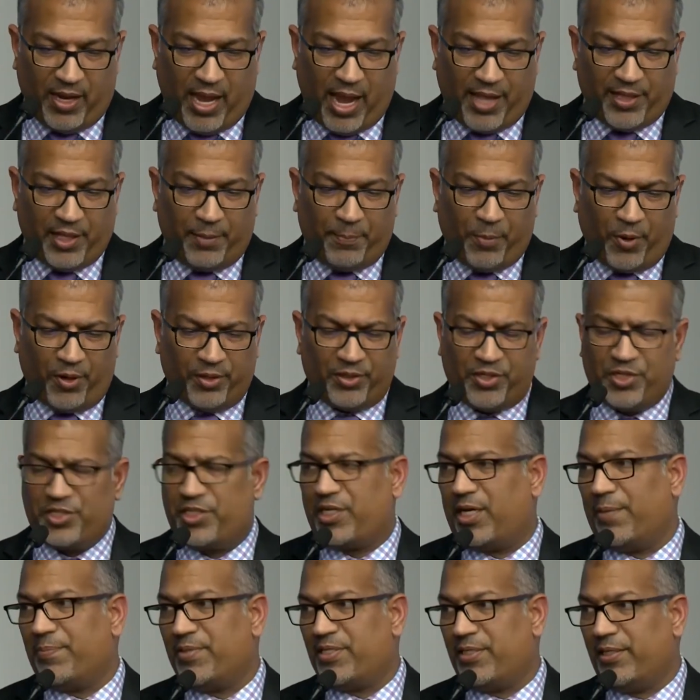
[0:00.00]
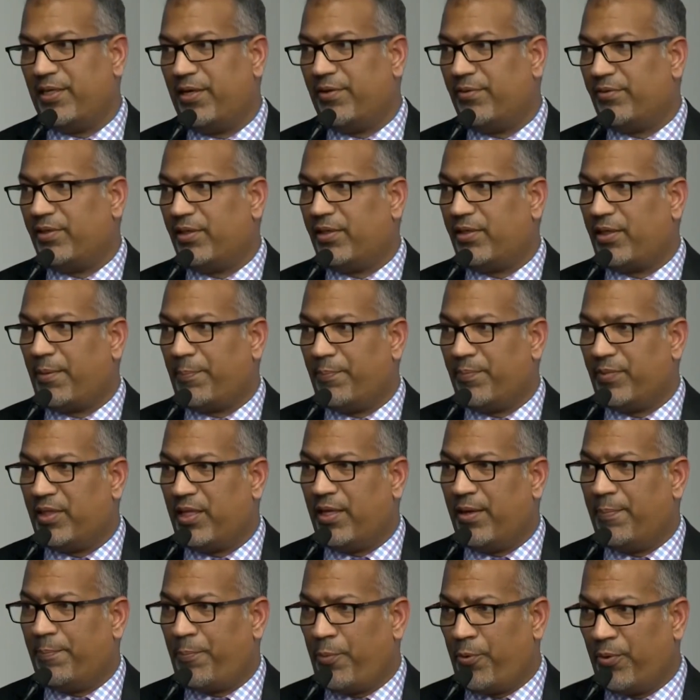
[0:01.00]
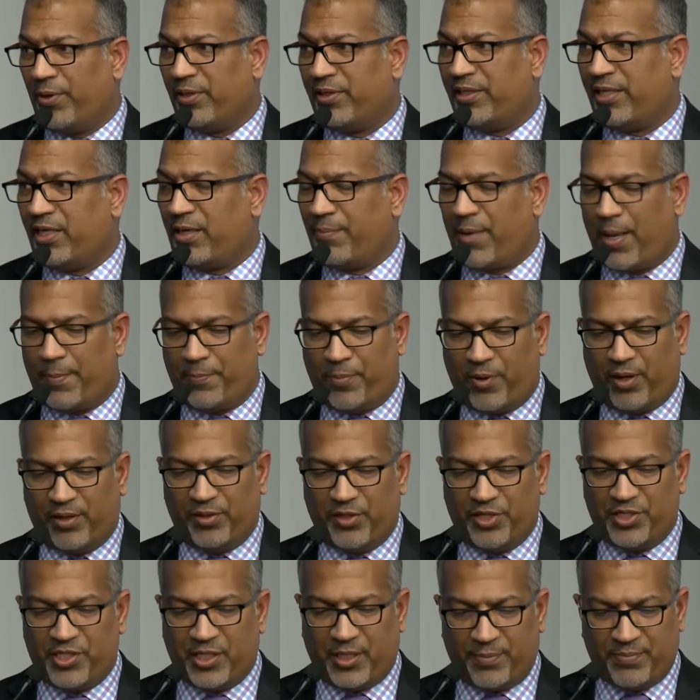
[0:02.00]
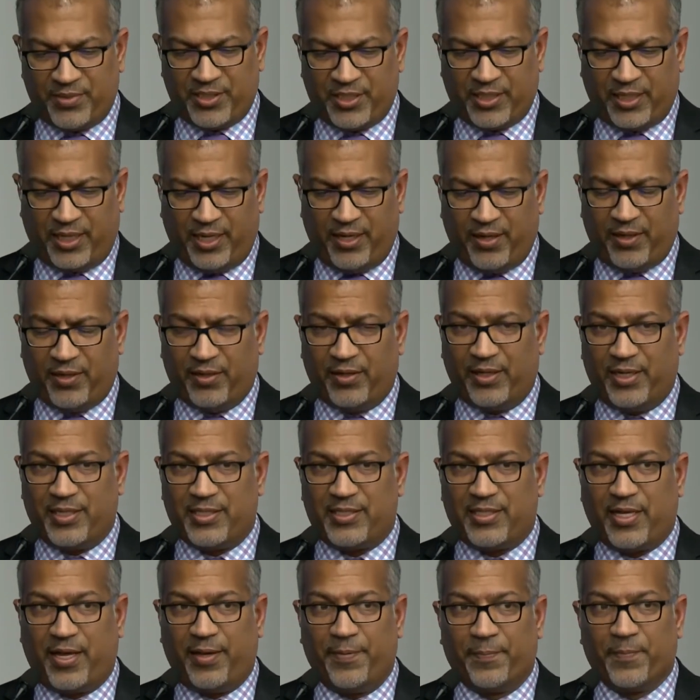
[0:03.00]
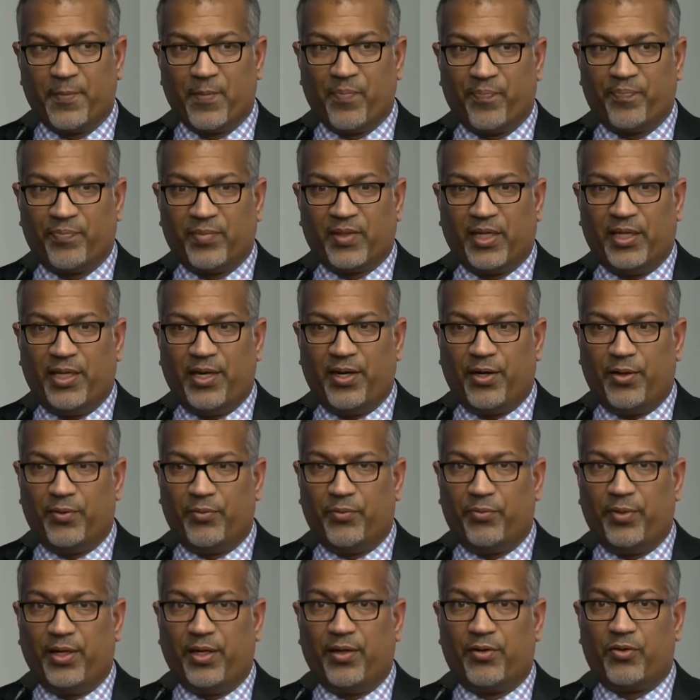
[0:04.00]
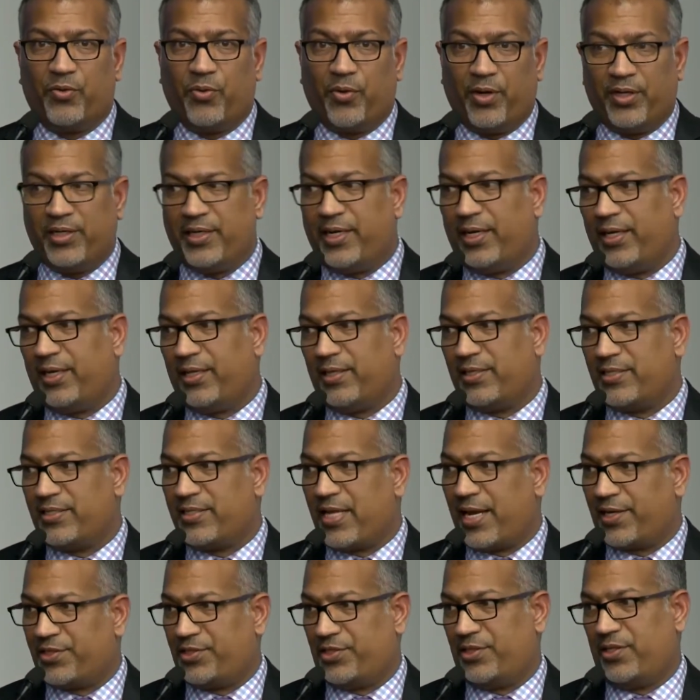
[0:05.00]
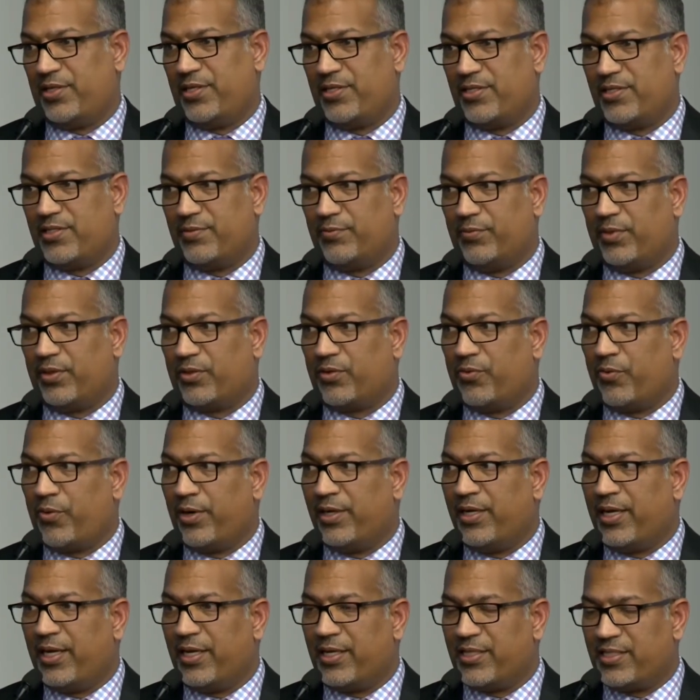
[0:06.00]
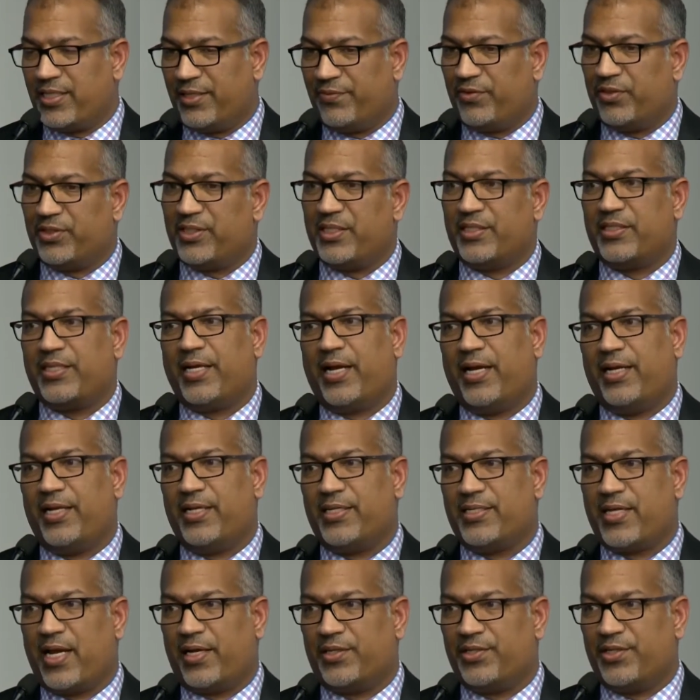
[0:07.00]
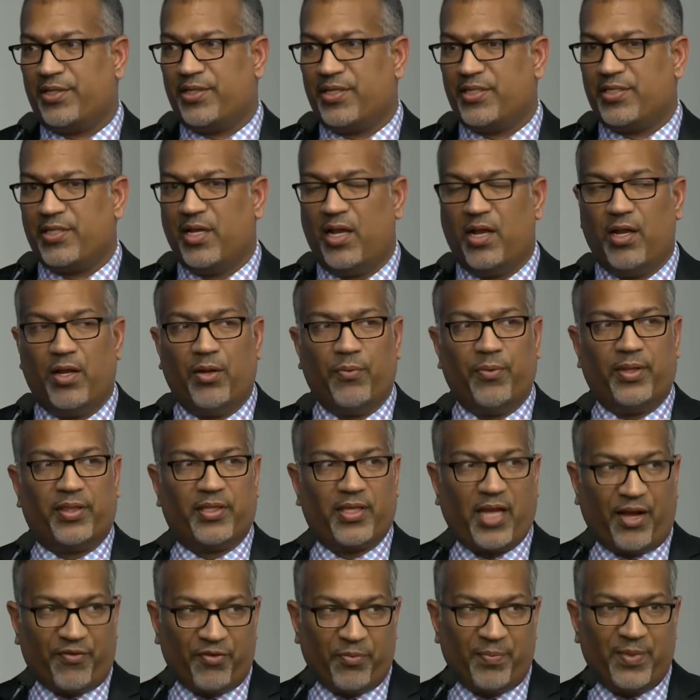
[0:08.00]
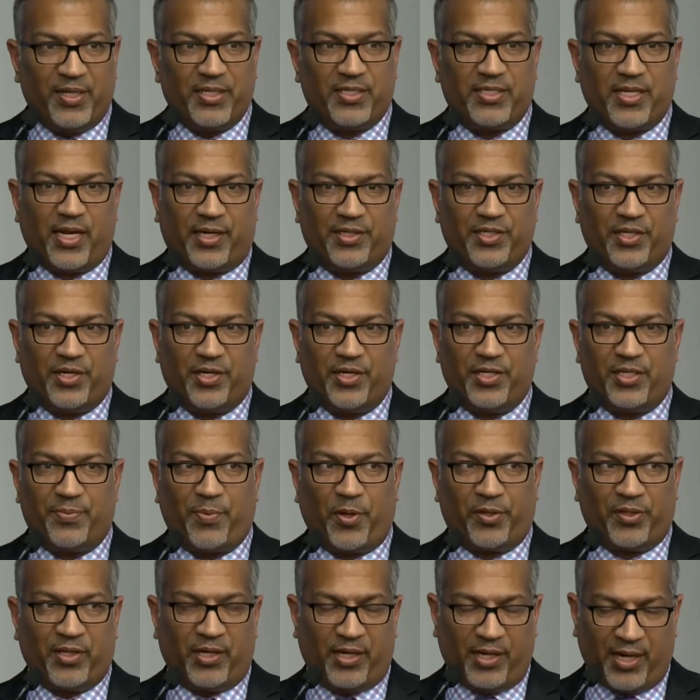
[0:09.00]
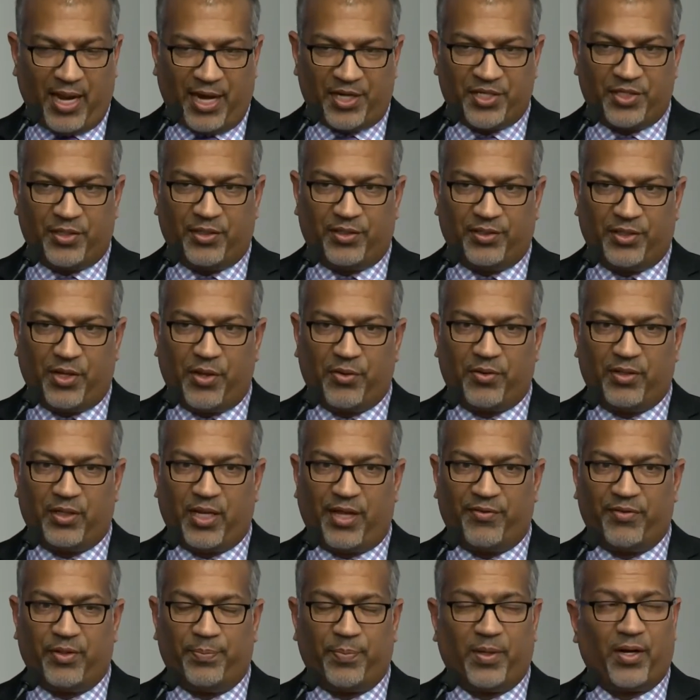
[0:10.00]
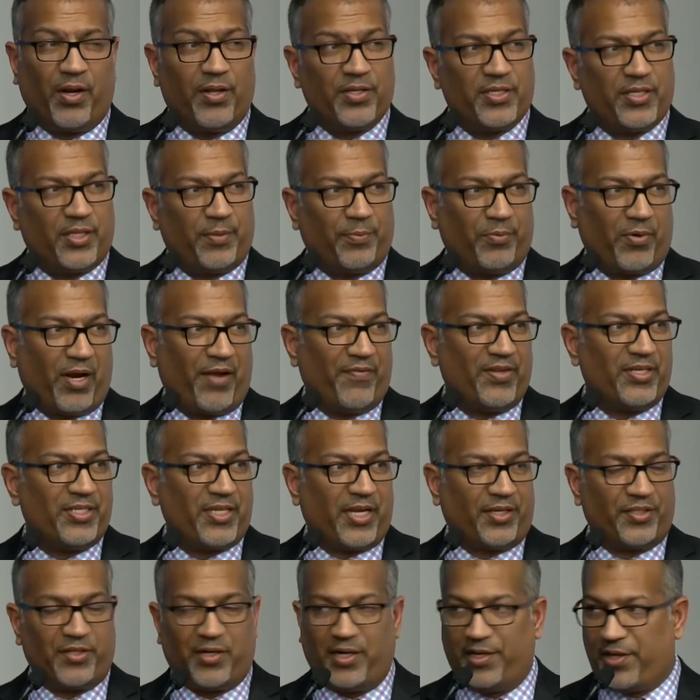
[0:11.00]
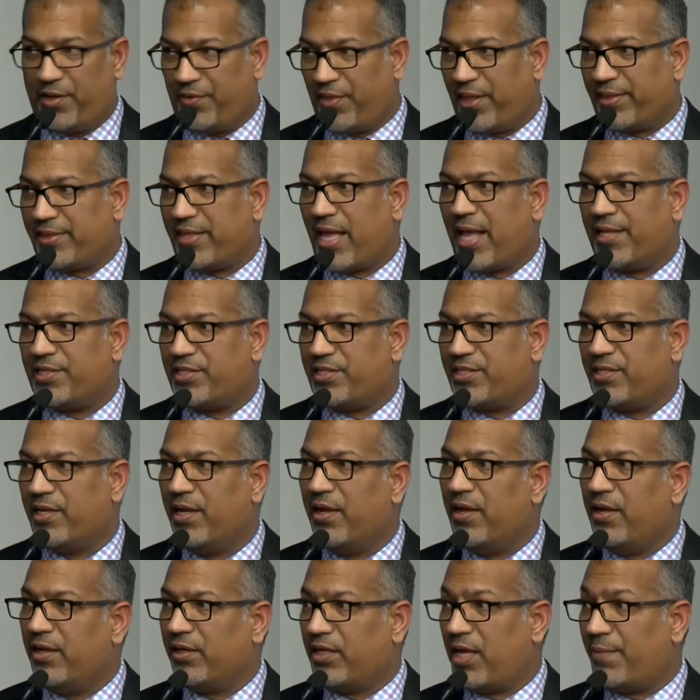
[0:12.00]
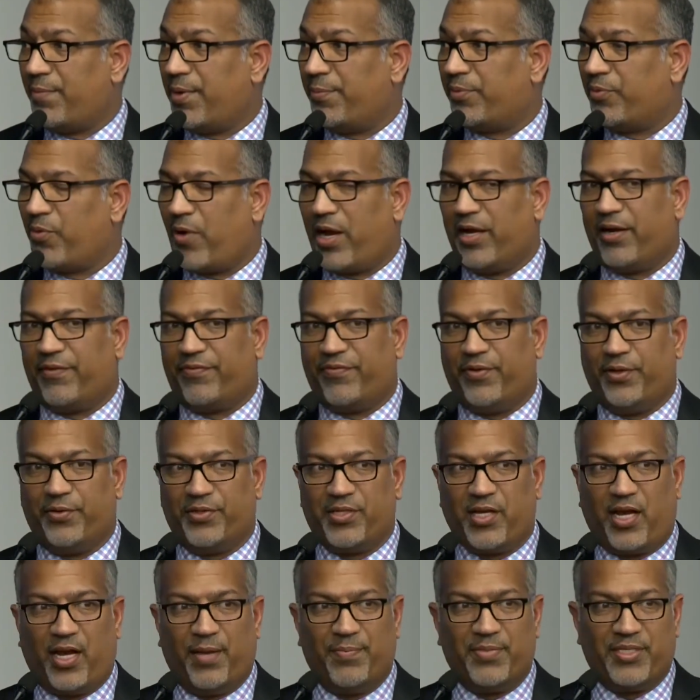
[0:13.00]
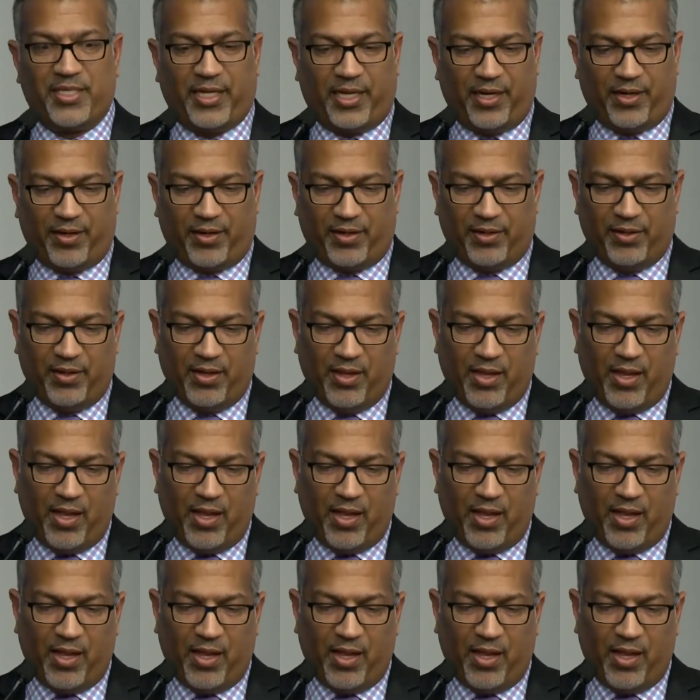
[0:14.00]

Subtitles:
And then partnerships. The important thing about partnerships here is that, we're coordinating sectors. We're coordinating civil society sectors with government sectors, both on the national and local level, but also the private sector. I know that that's come up quite a few times here.